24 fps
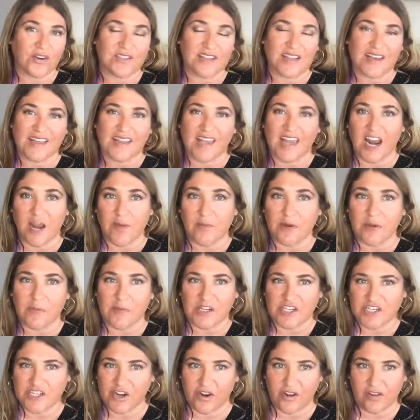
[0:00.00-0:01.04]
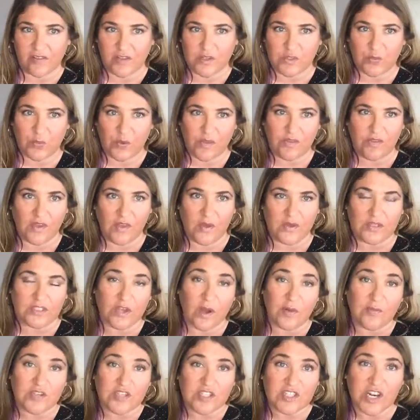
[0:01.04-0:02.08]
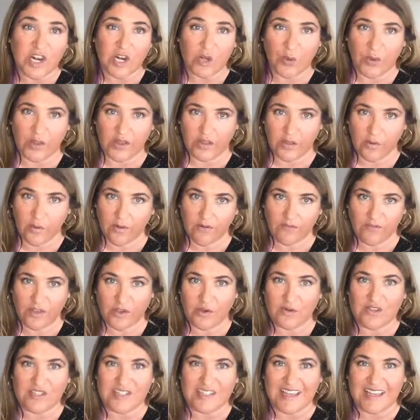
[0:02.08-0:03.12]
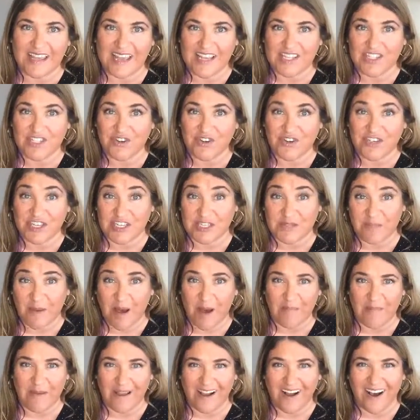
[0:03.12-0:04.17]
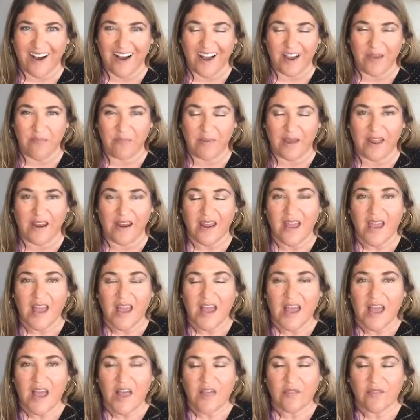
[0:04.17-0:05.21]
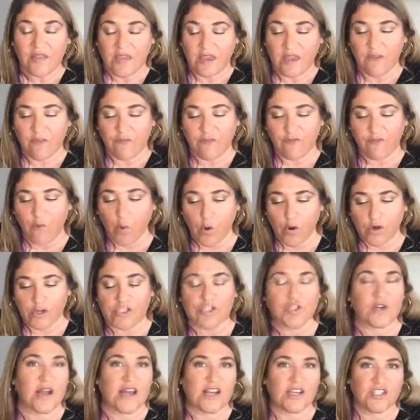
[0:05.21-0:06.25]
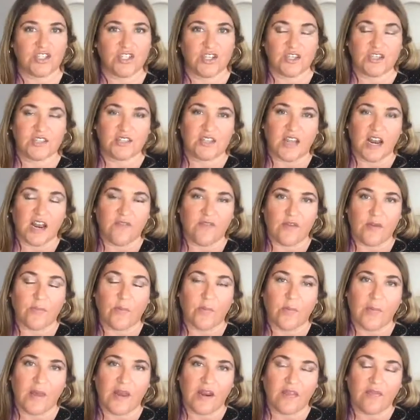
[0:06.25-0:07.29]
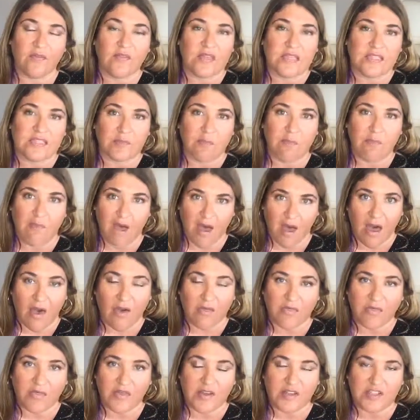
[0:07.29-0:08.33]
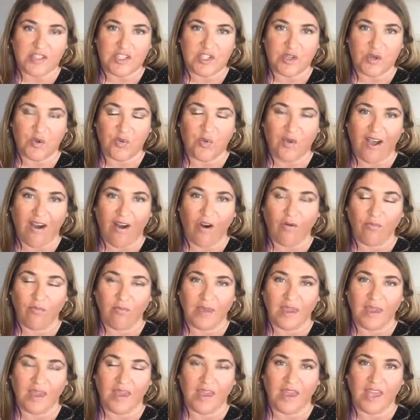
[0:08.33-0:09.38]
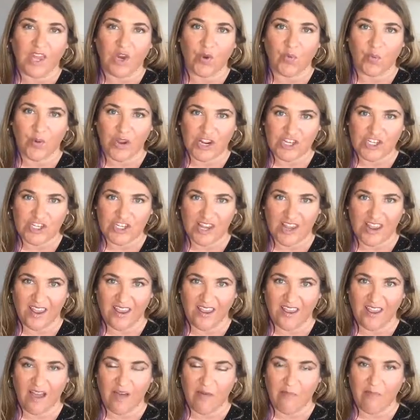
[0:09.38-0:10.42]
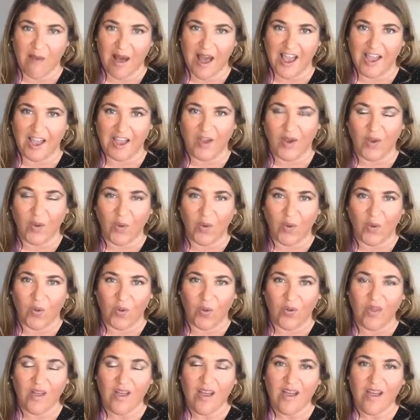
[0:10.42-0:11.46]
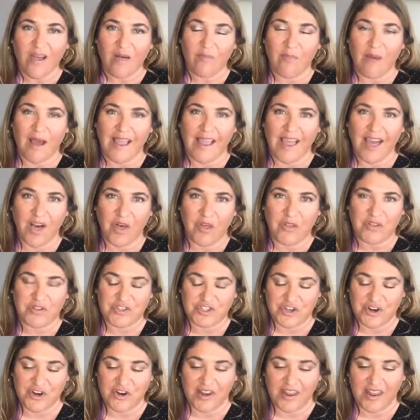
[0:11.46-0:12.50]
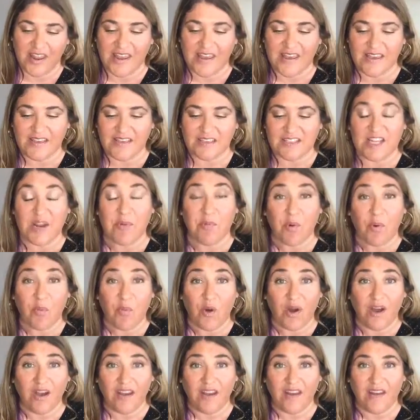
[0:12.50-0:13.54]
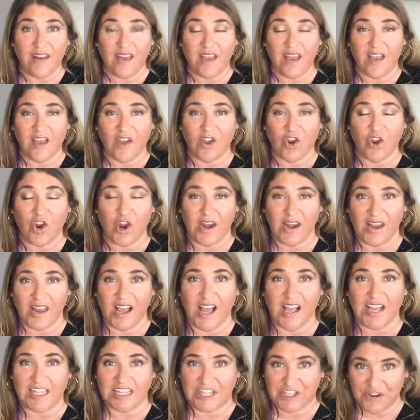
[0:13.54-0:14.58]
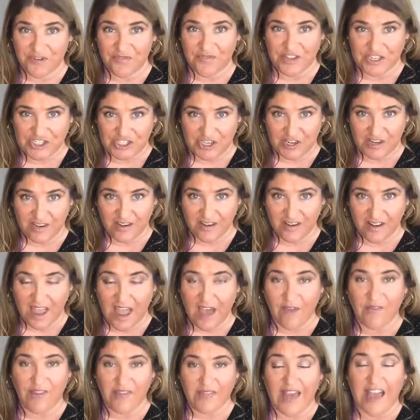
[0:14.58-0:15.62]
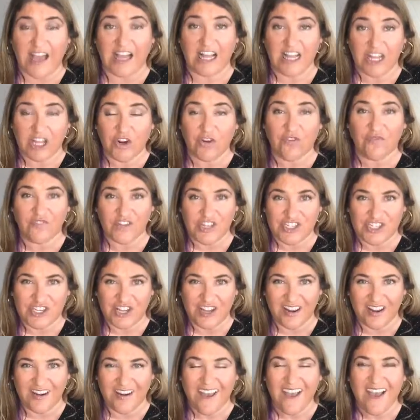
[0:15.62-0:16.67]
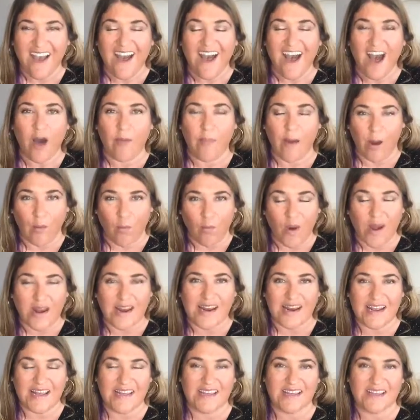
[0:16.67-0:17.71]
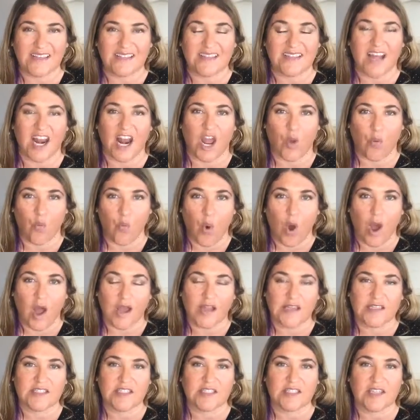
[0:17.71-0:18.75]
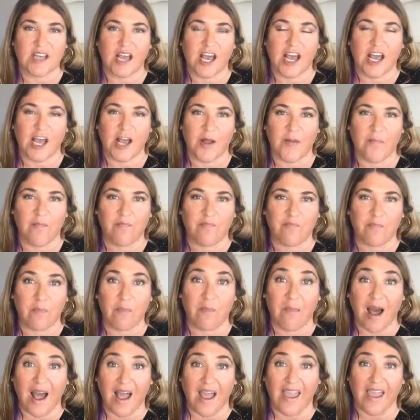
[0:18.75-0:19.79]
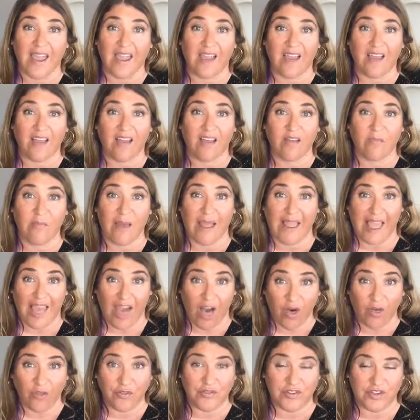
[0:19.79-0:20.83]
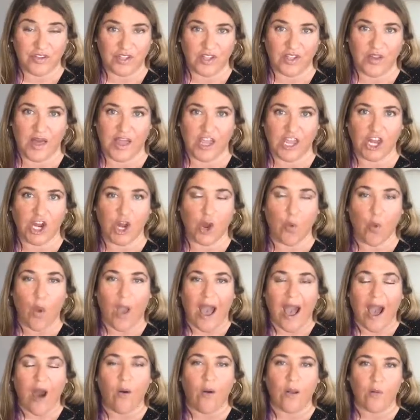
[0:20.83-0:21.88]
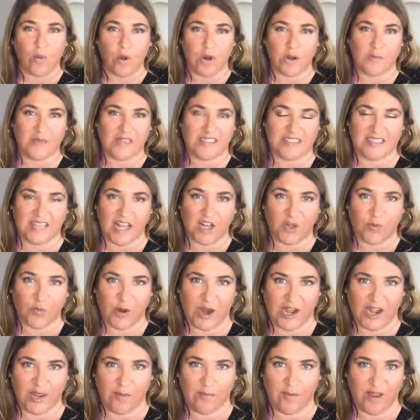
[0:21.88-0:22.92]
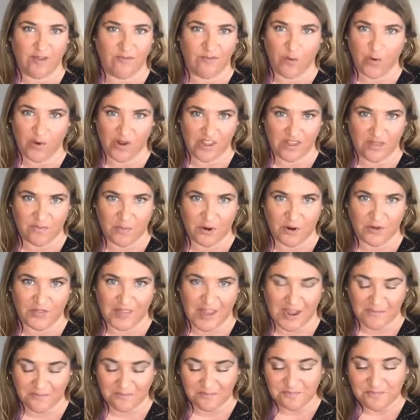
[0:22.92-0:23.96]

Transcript: And again, I'm going to be sharing those with you. And so I'm just going to quickly review just in case you're just popping on. But the 4 strategies that I've implemented this month to help me in reaching my goal, my health journey, is number 1, creating a clear vision, having that clear vision about what it is that I want my health to look like, how I want to be celebrating my 40th birthday.